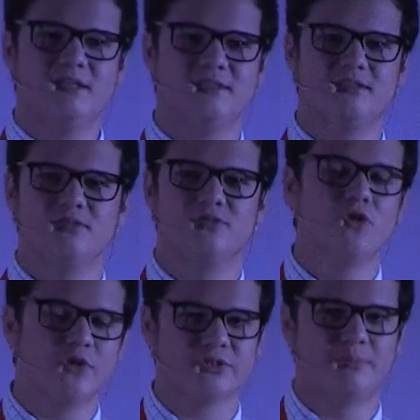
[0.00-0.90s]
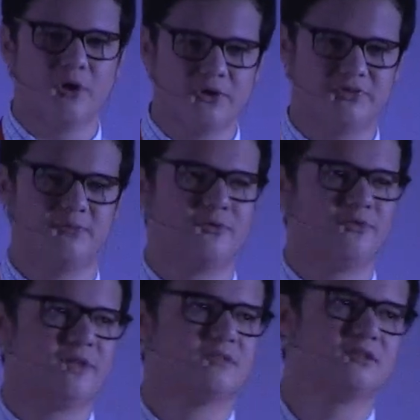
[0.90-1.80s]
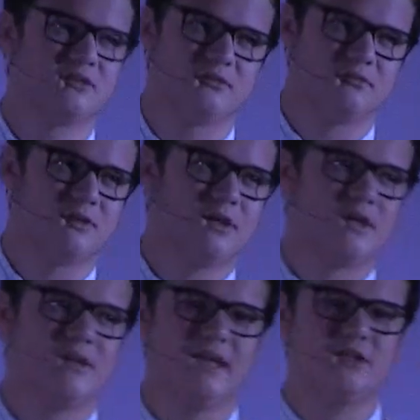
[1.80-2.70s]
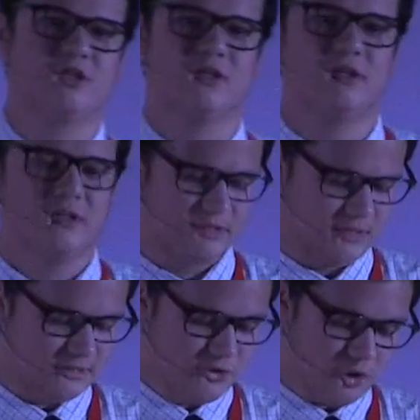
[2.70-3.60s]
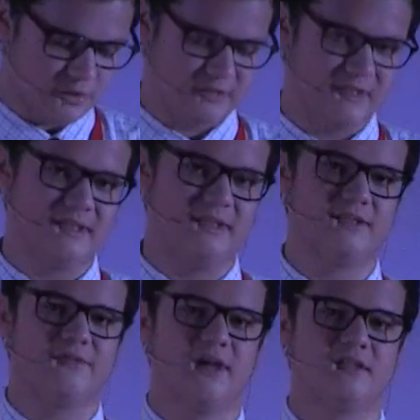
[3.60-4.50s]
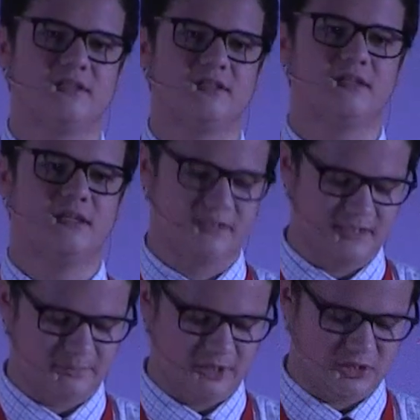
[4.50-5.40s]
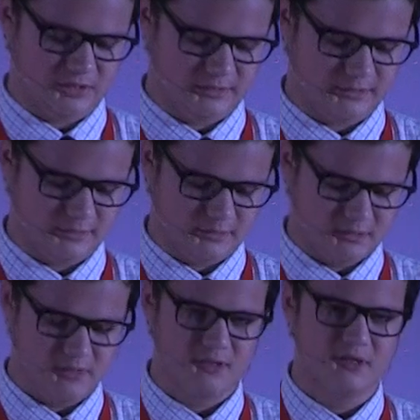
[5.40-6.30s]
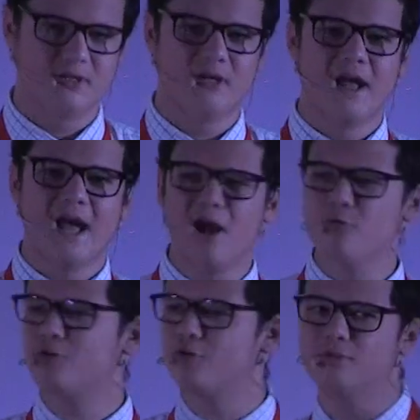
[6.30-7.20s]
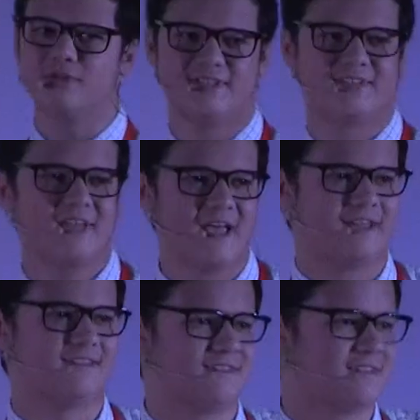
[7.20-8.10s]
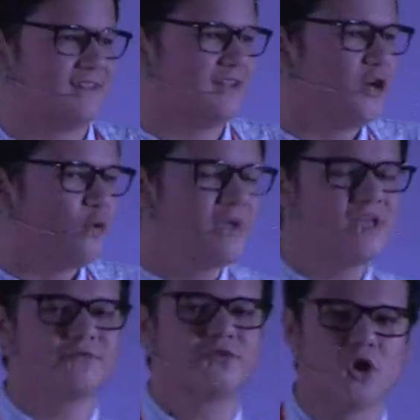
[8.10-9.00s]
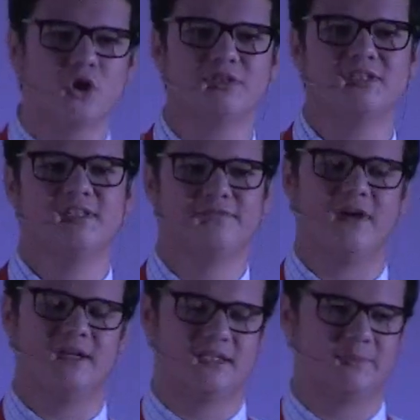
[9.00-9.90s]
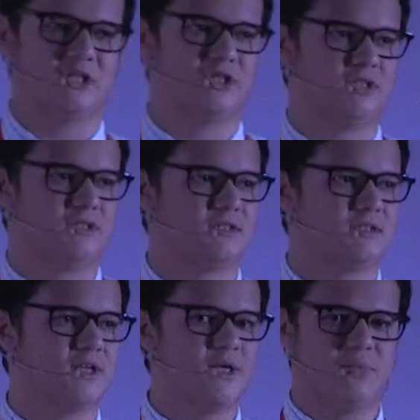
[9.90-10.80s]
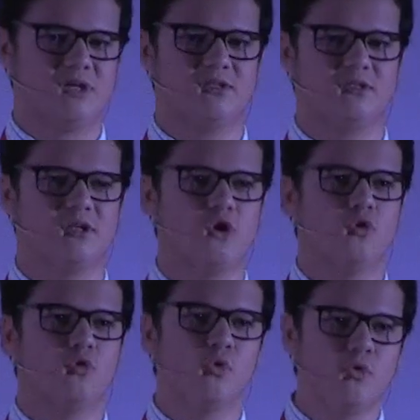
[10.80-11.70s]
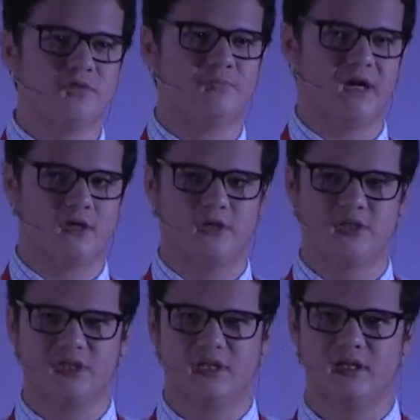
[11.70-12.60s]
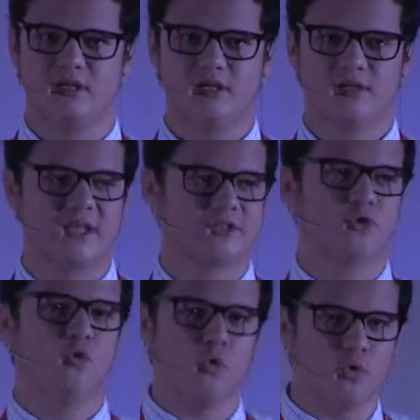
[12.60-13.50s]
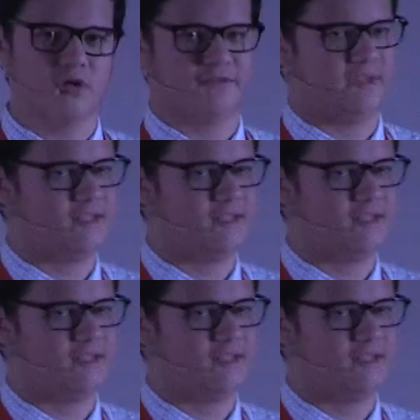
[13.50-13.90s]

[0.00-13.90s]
is not a possible thing to do. Nature is not neatly divided into species. How cool is that? We have got to define a species because all of biology, that's all of